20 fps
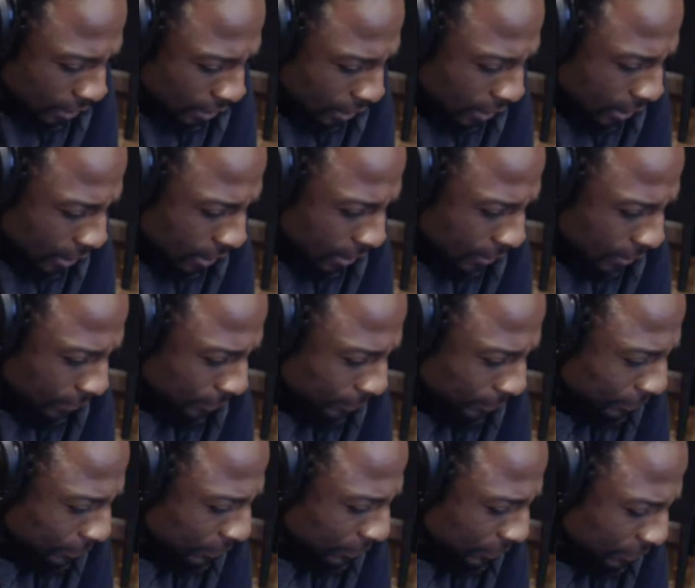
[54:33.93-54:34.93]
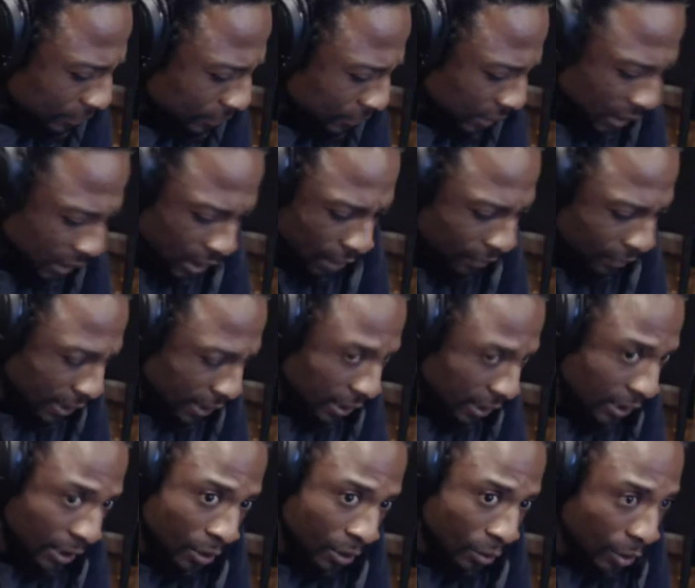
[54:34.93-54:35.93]
and stuff that's
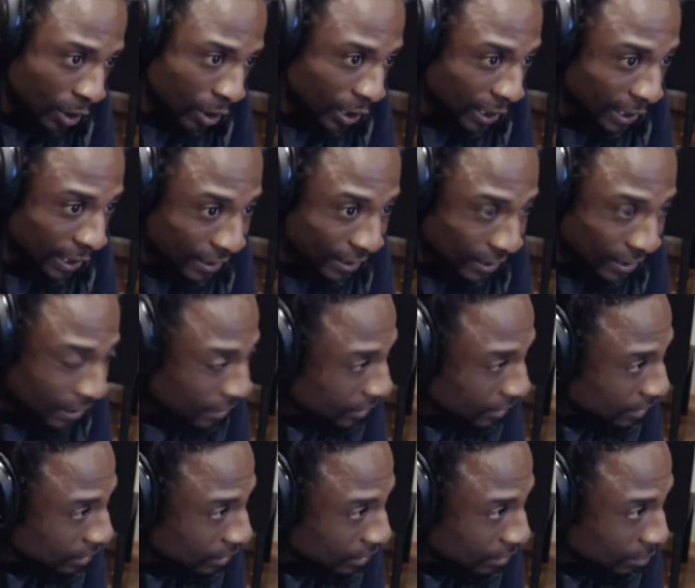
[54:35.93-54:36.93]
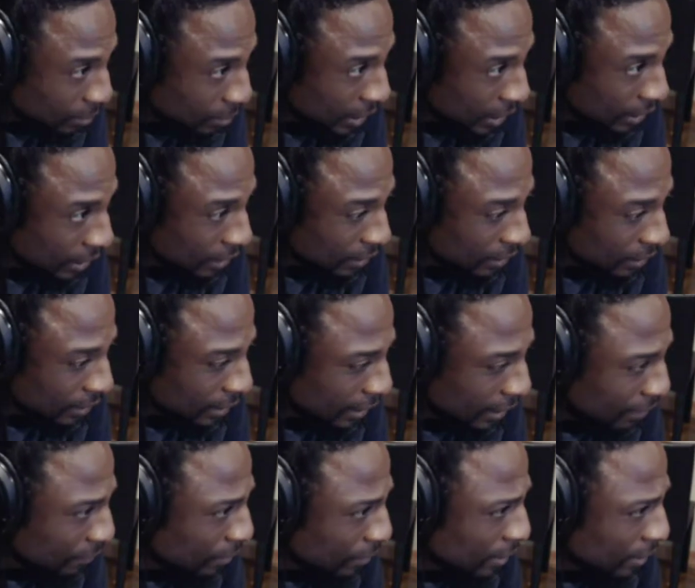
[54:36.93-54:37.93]
still going to exist, but
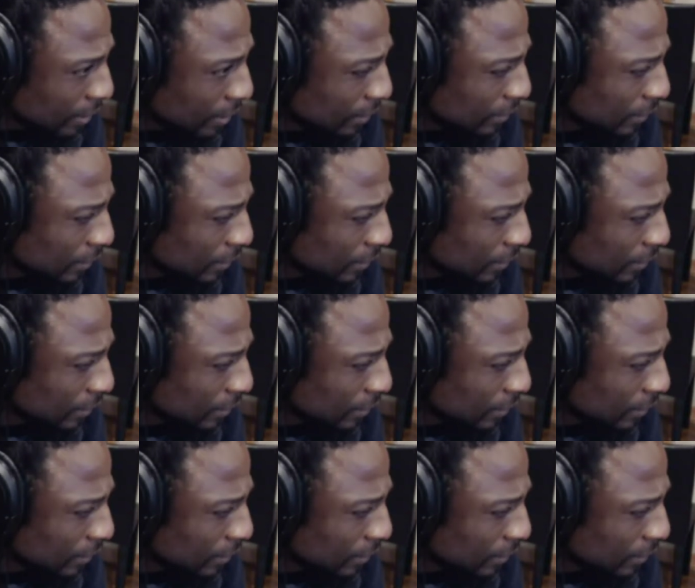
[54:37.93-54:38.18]
Denver,